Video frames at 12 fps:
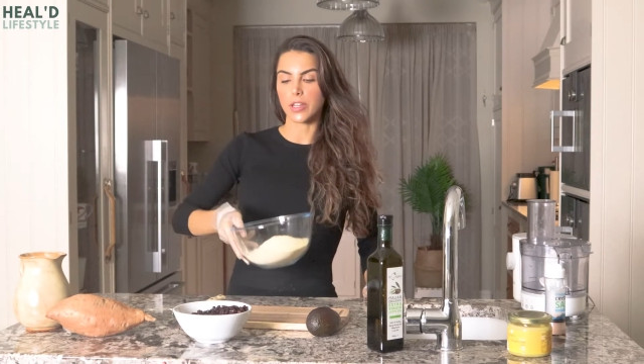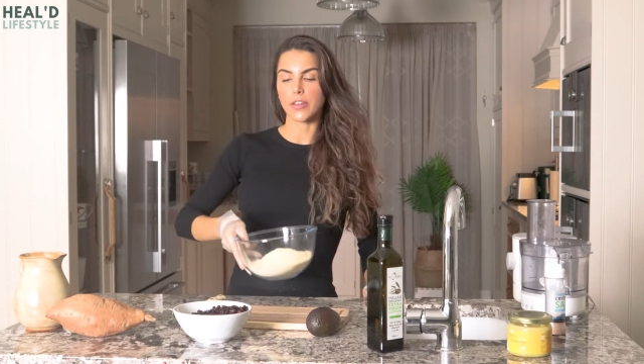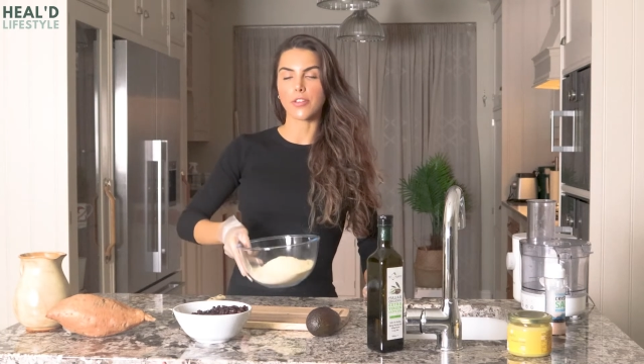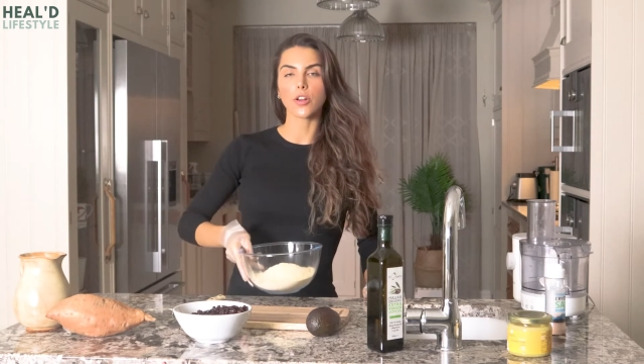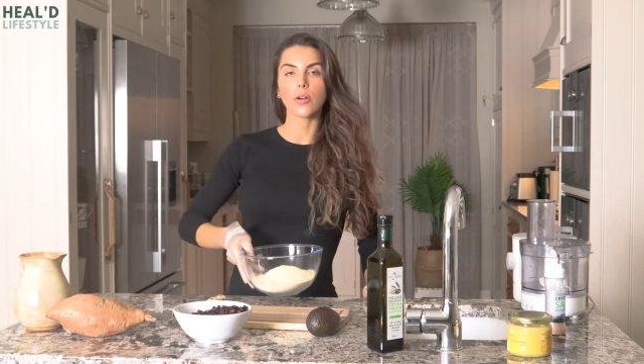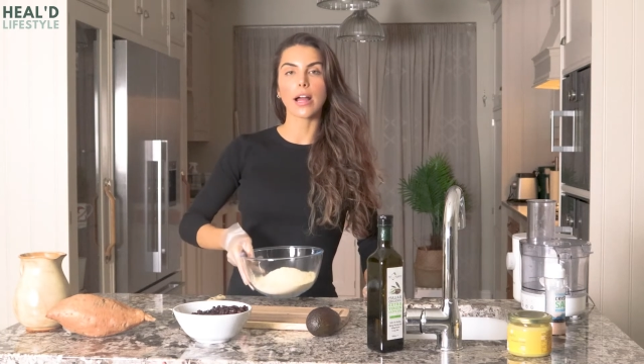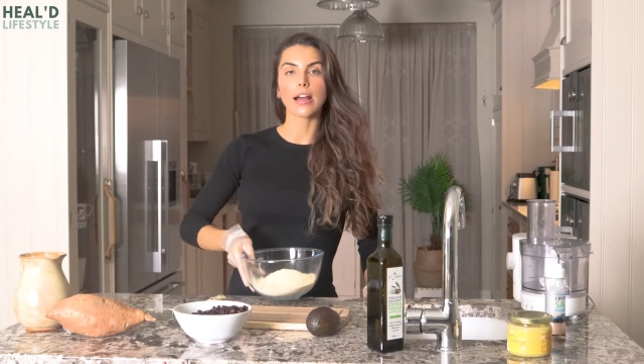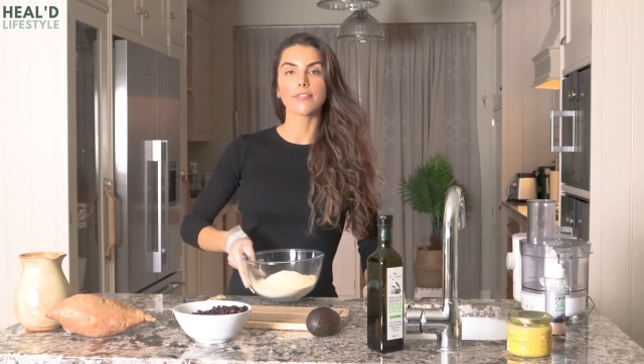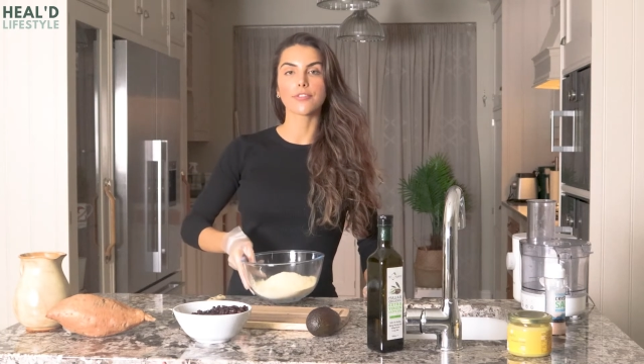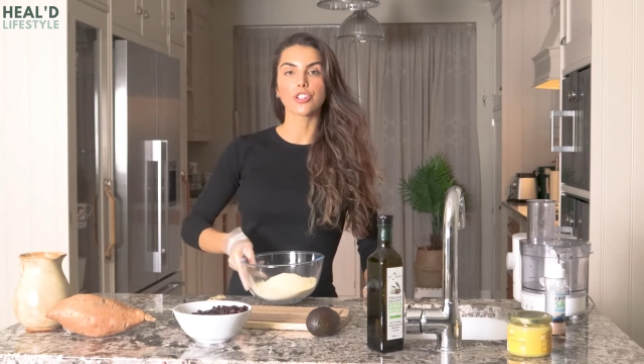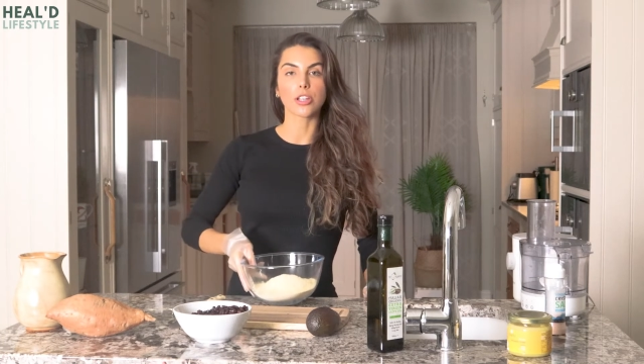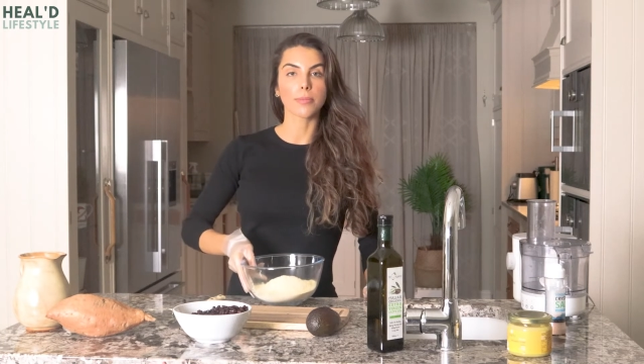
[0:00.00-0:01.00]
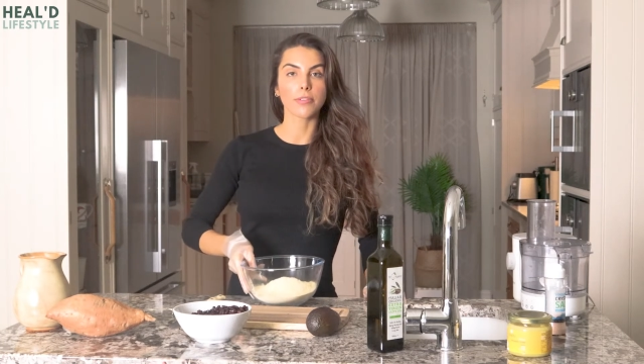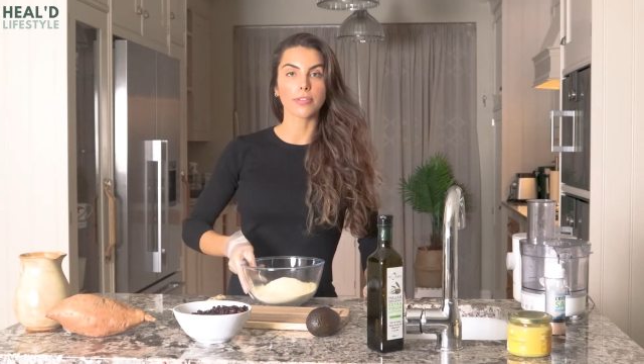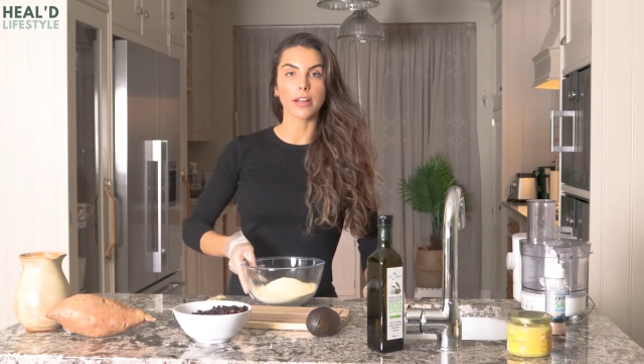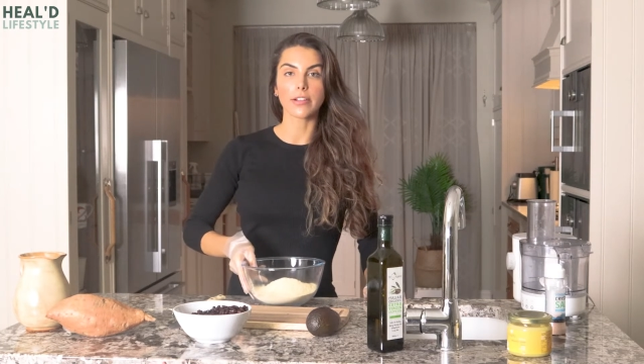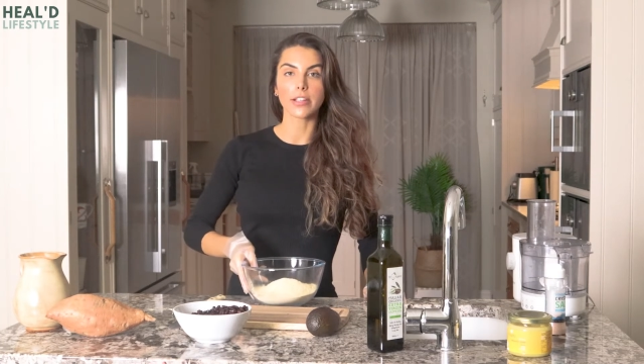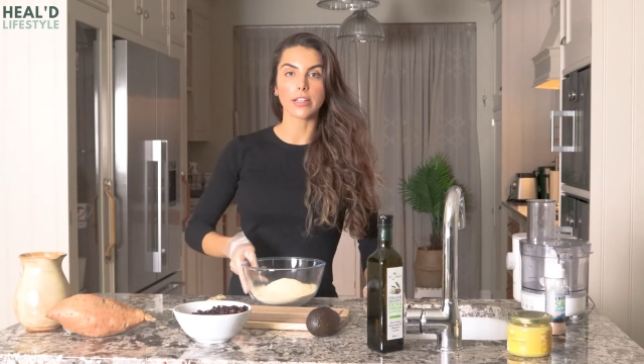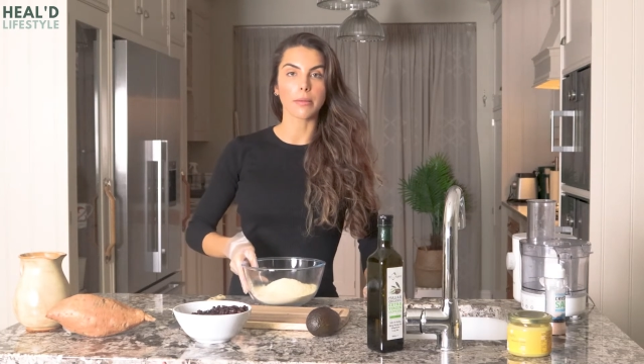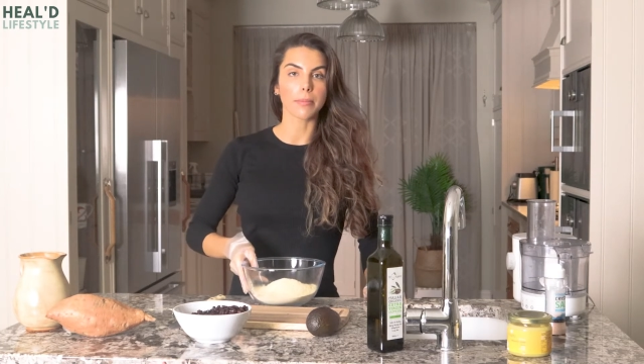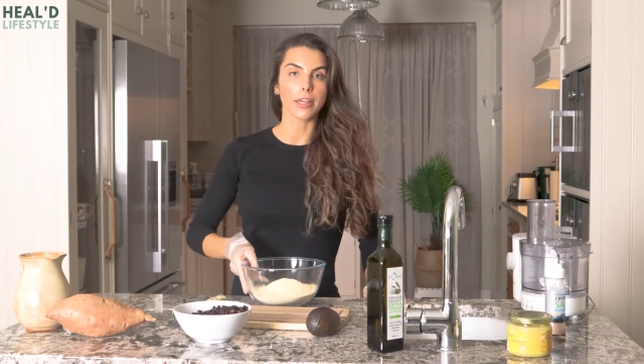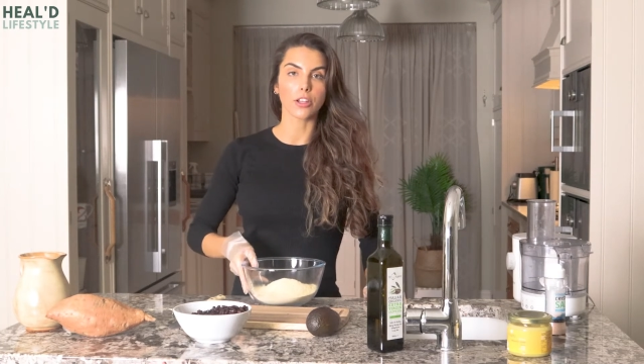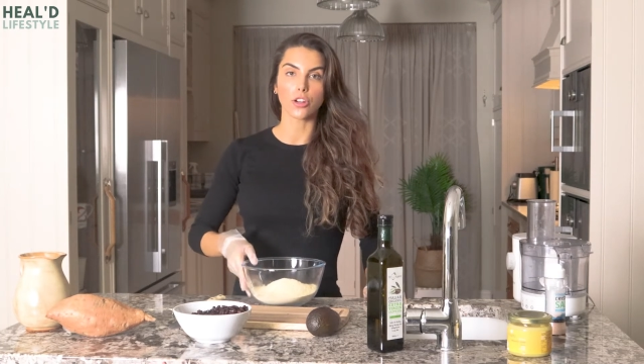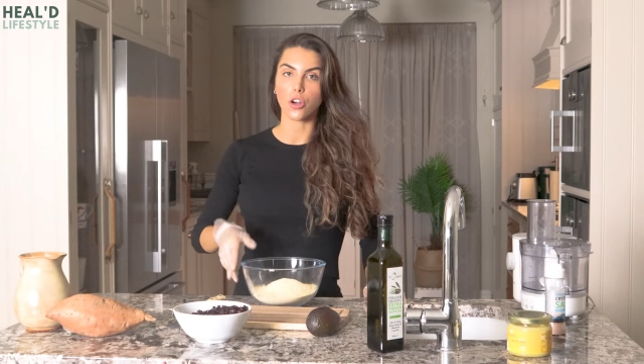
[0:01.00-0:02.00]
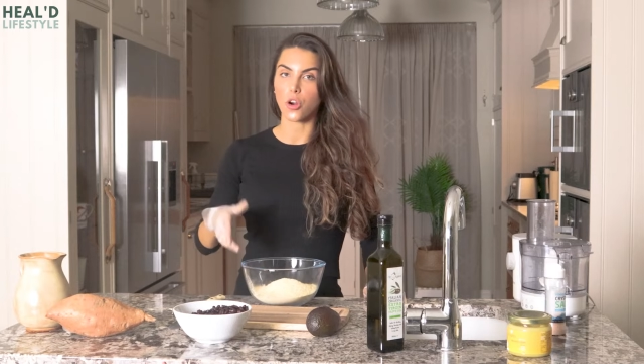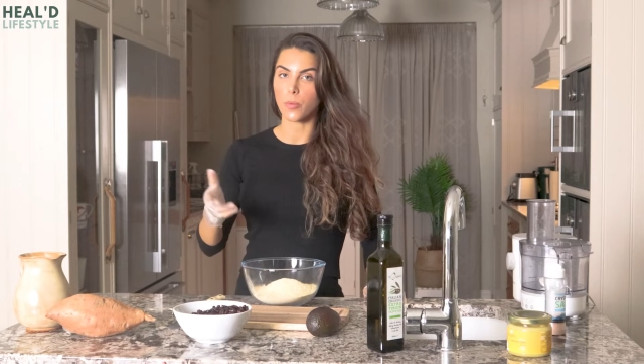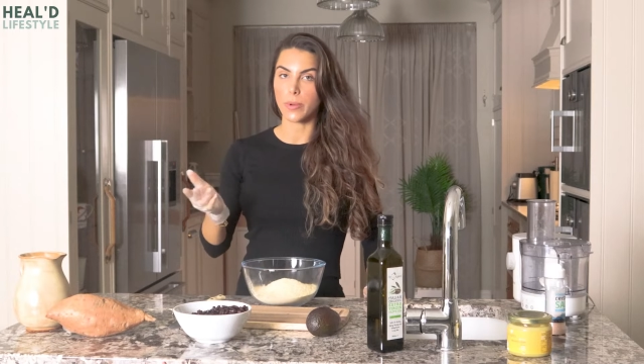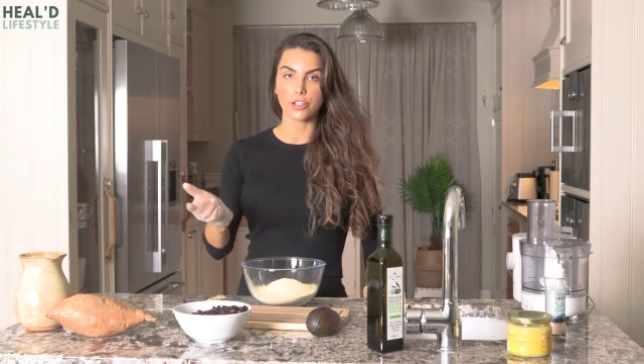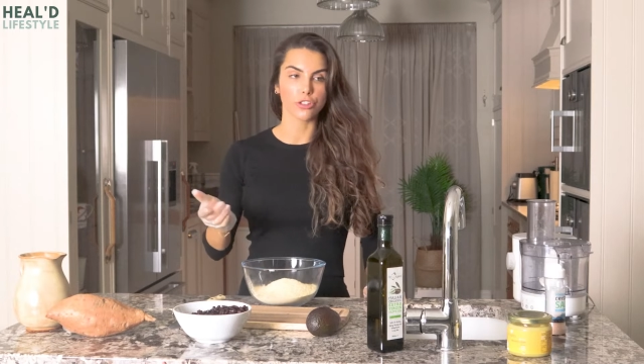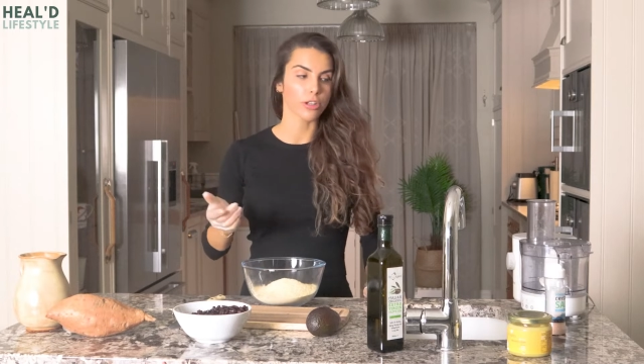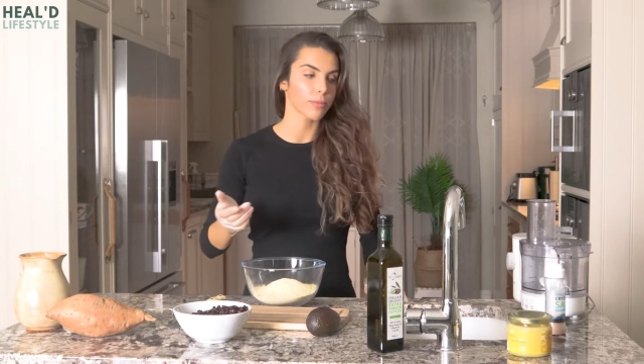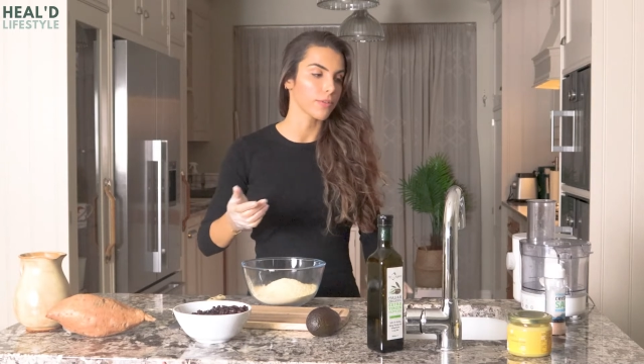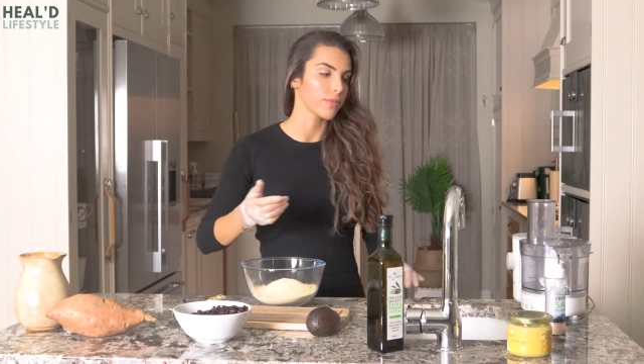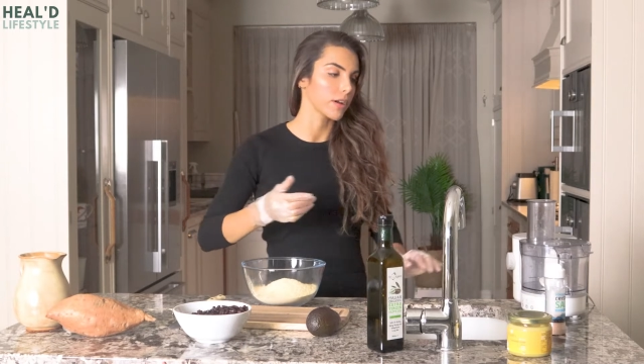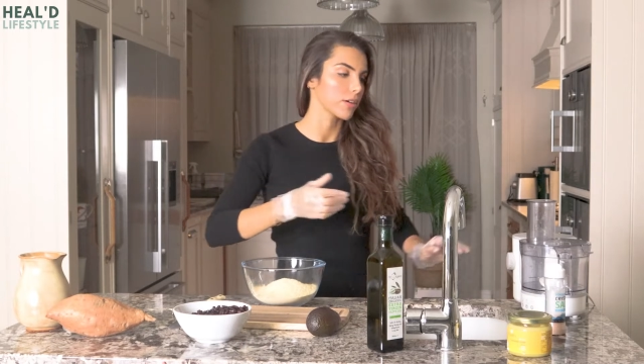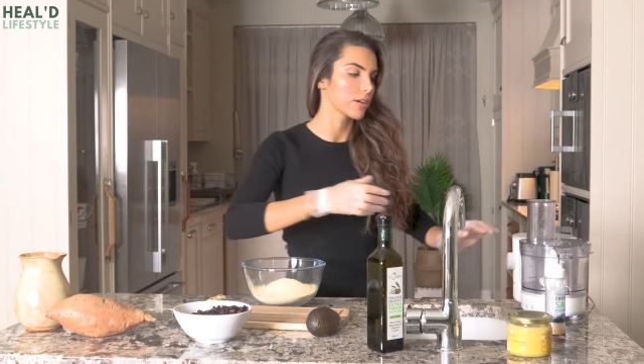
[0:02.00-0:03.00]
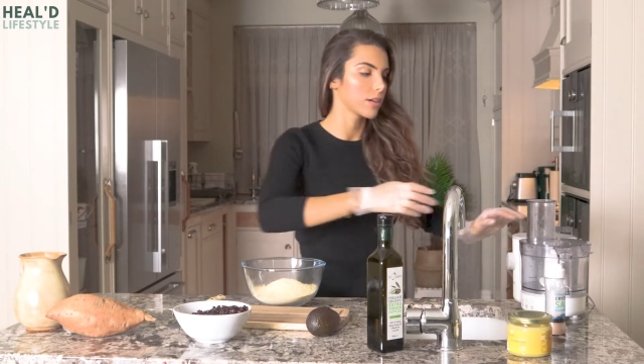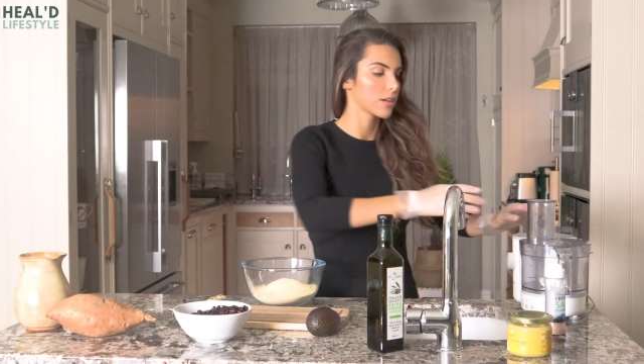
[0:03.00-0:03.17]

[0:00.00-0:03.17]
If you don't have chickpea flour, you can make your homemade chickpea flour.